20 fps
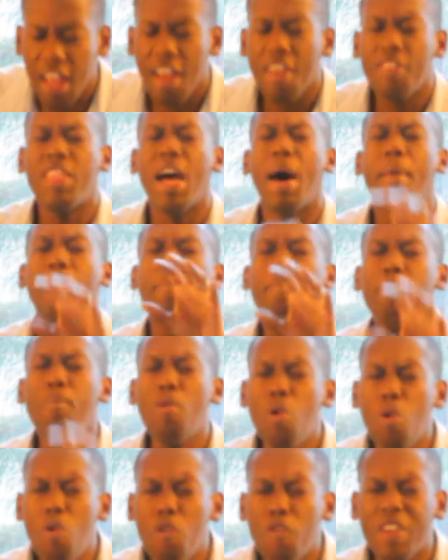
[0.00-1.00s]
that
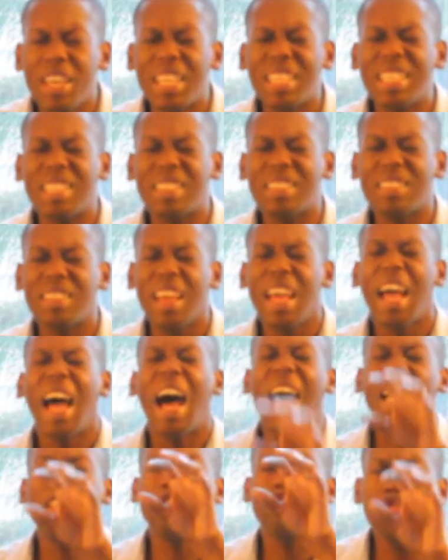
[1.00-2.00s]
movies
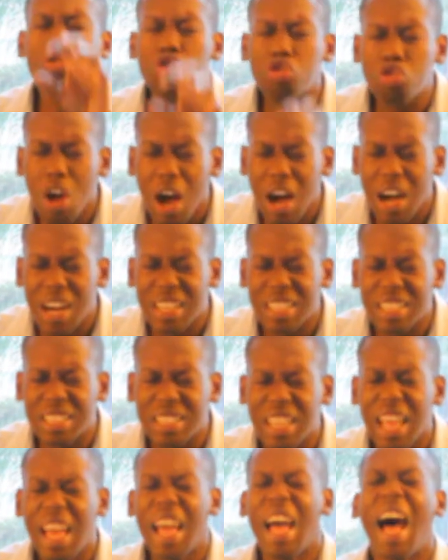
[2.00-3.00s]
and
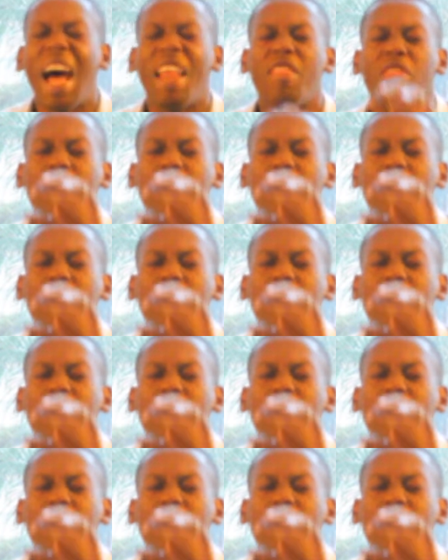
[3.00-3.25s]
songs and the